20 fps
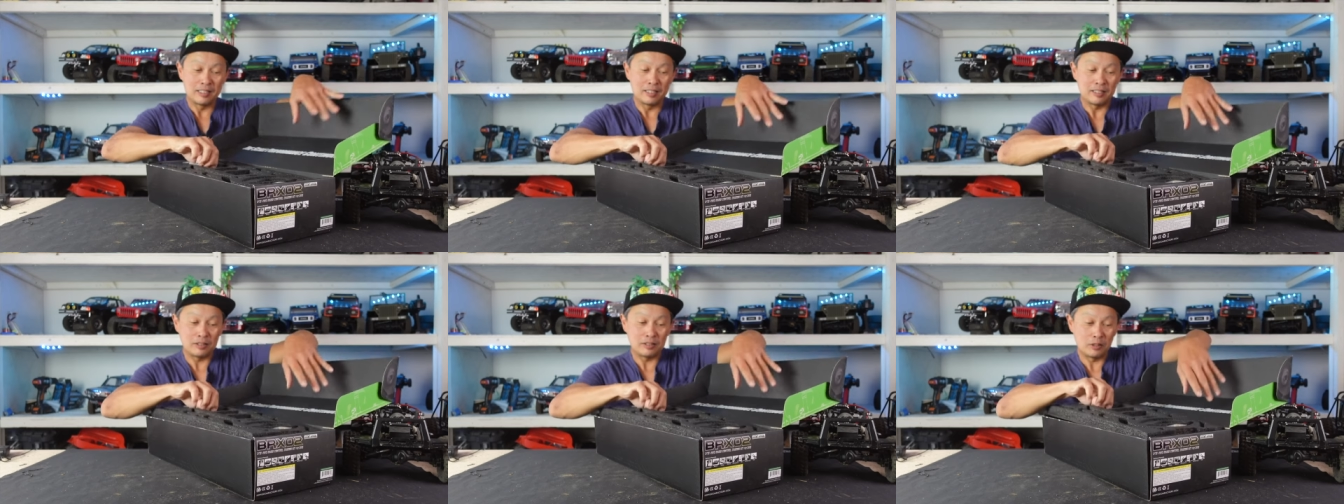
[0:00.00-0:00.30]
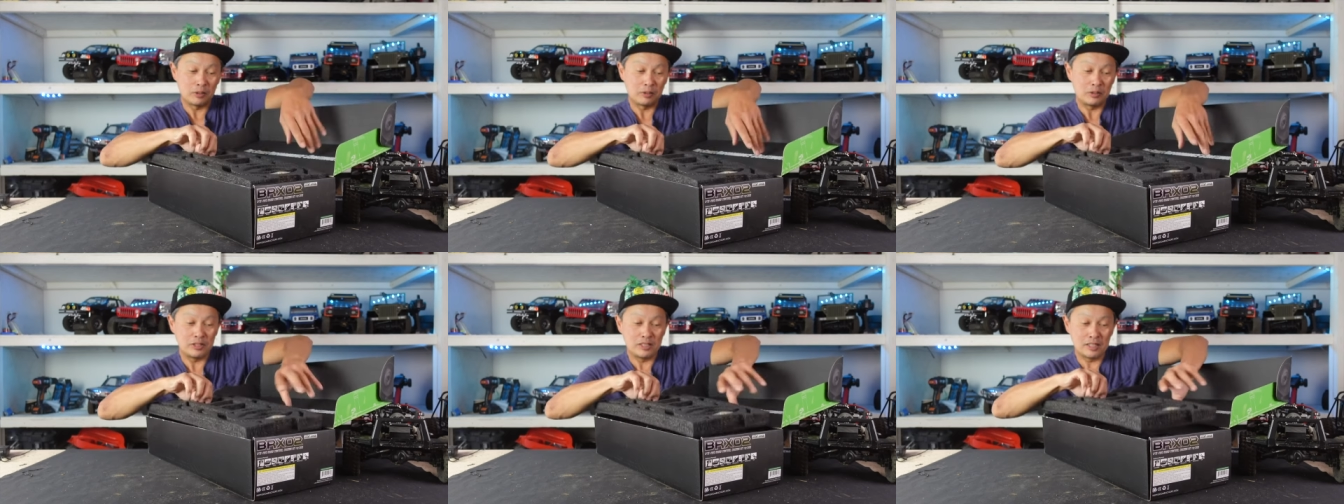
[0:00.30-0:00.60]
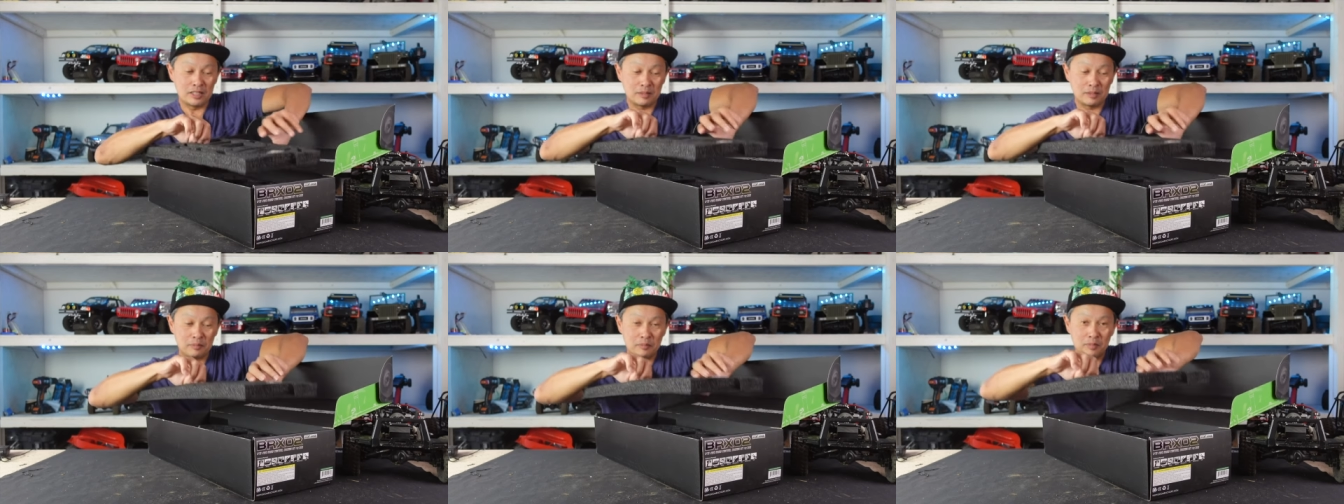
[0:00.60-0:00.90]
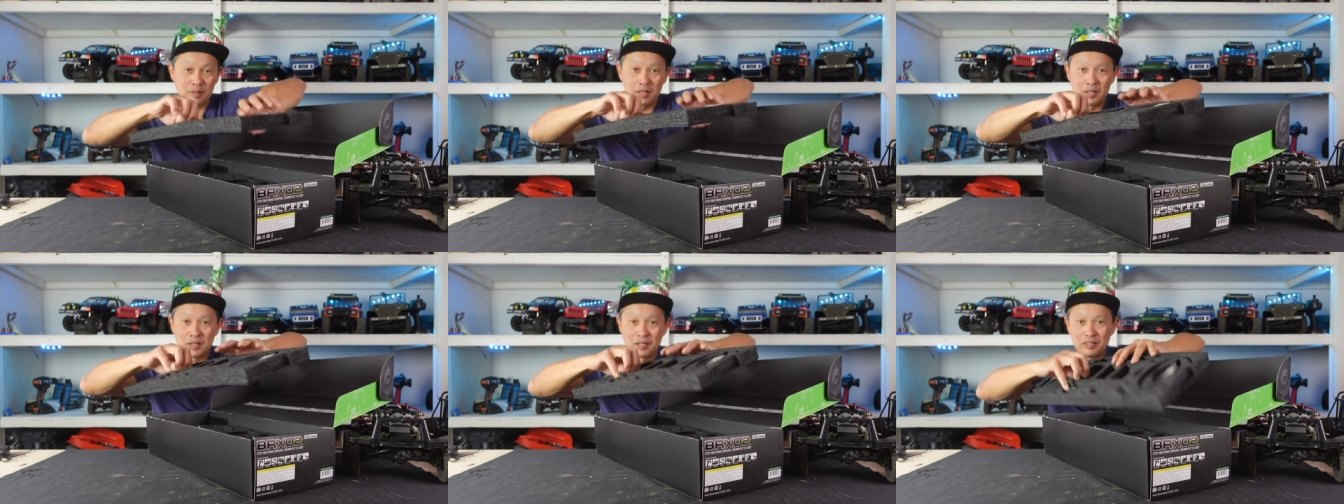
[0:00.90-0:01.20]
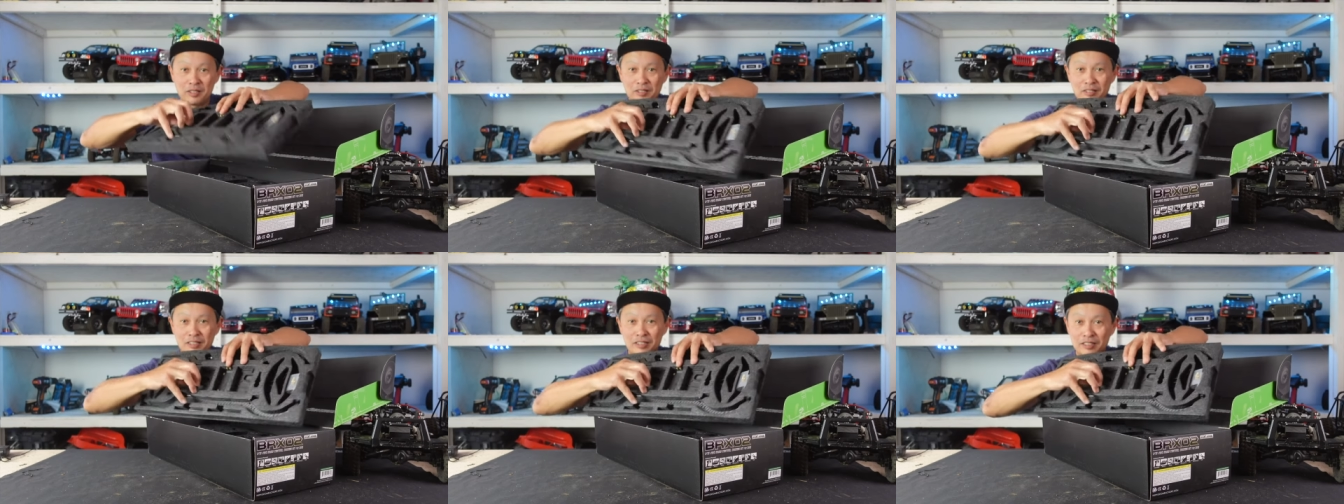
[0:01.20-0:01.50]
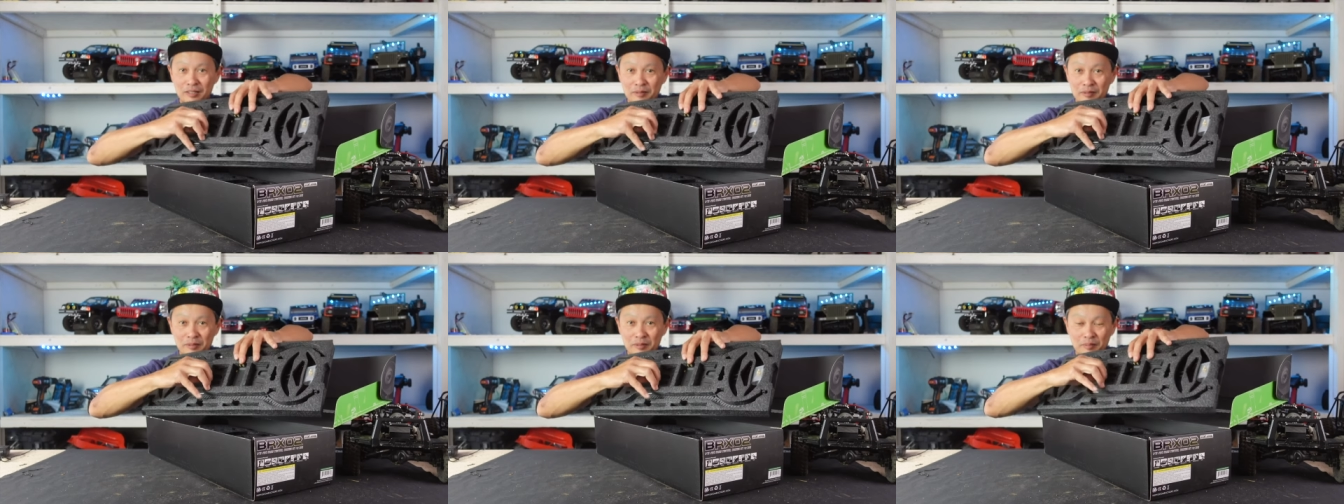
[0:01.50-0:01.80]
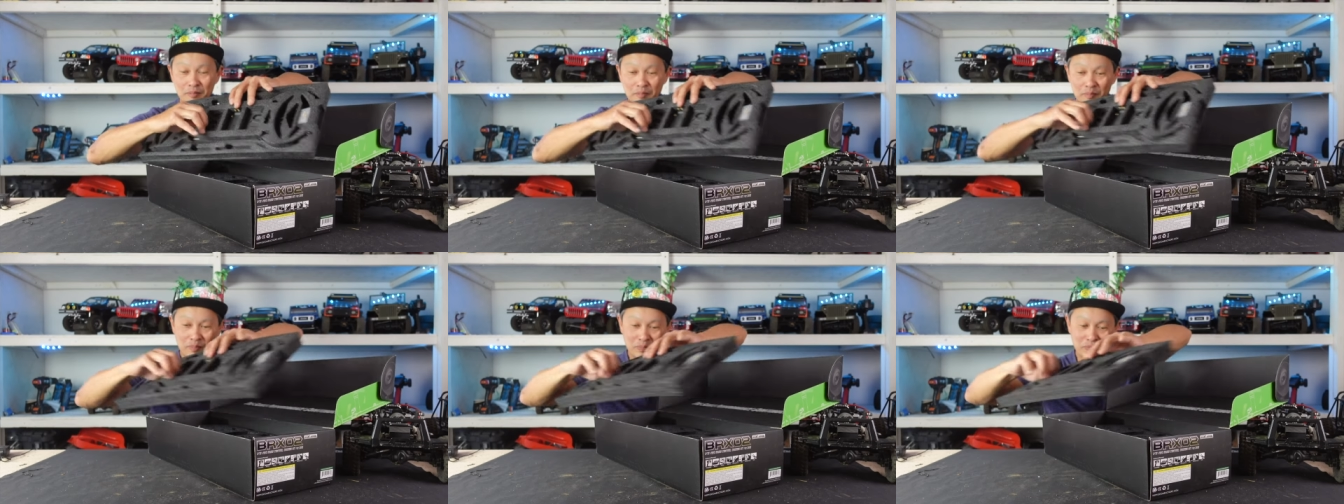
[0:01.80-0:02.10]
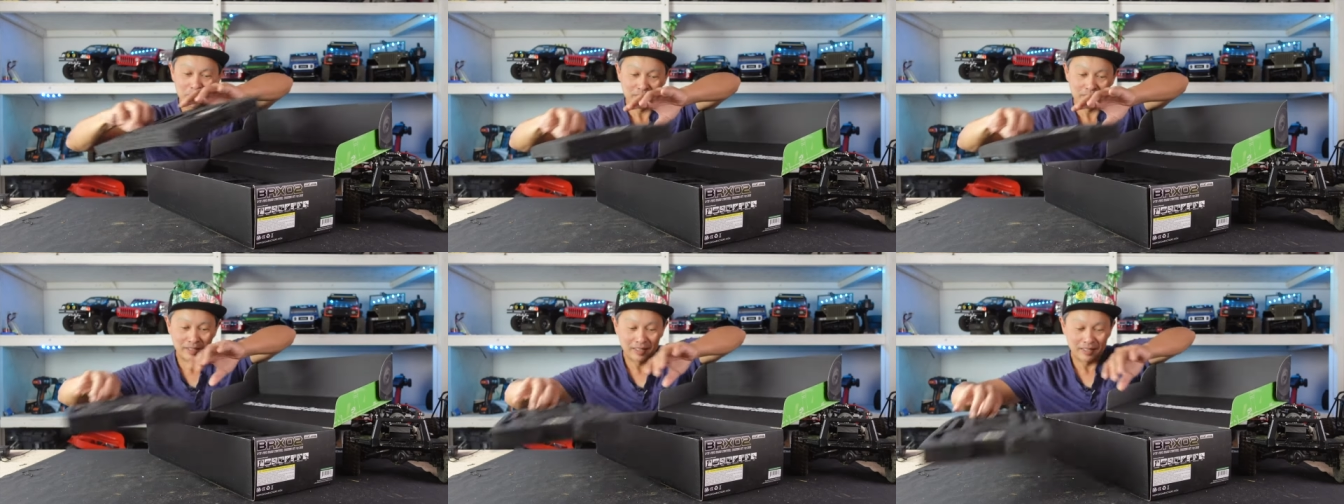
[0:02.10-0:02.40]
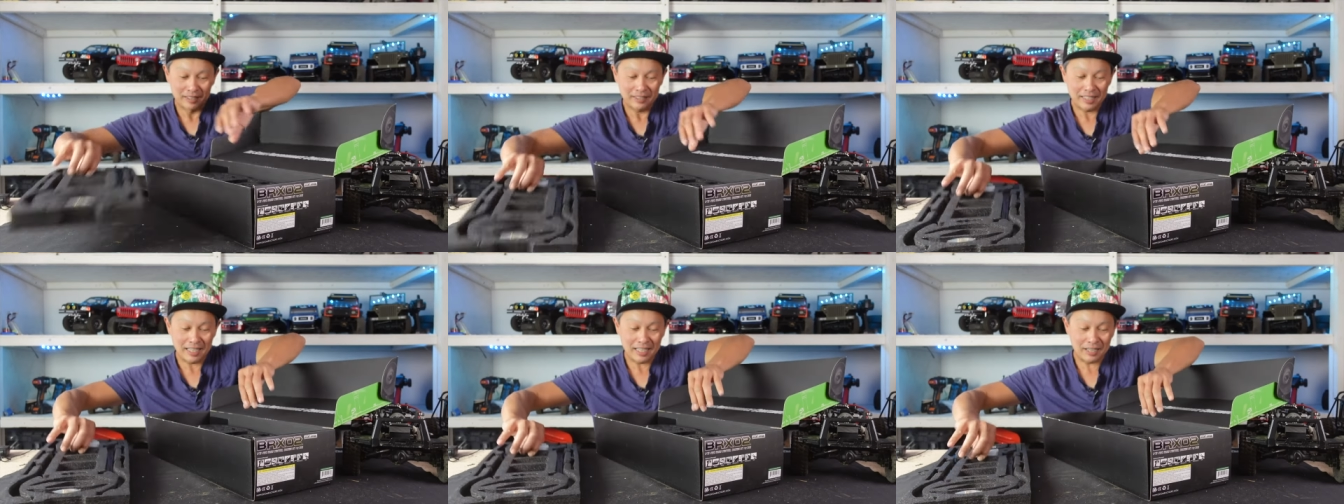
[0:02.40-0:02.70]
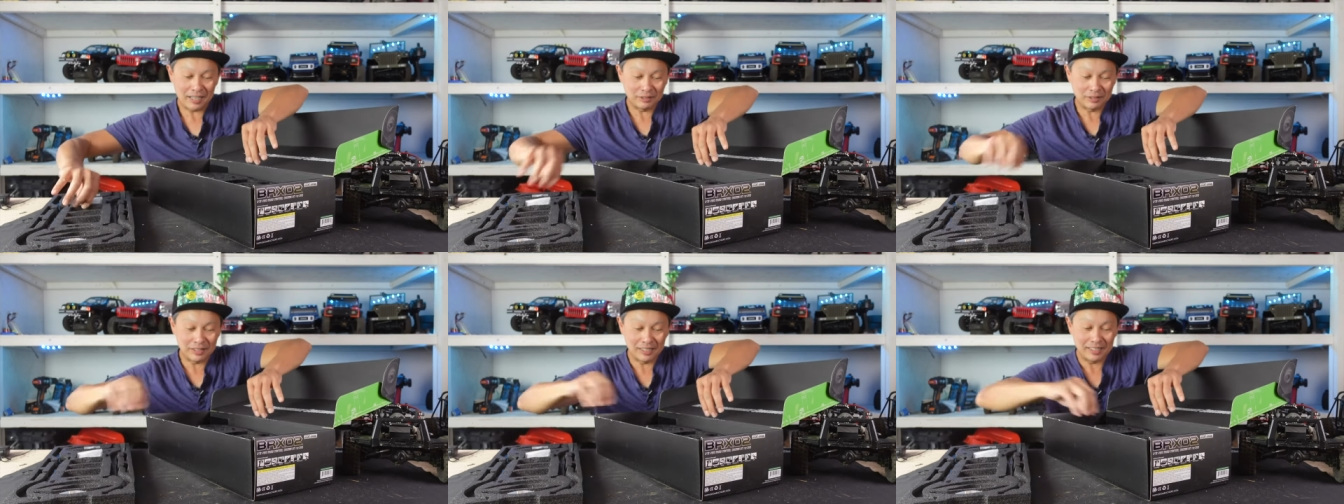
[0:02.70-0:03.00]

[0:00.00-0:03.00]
So you just you just take out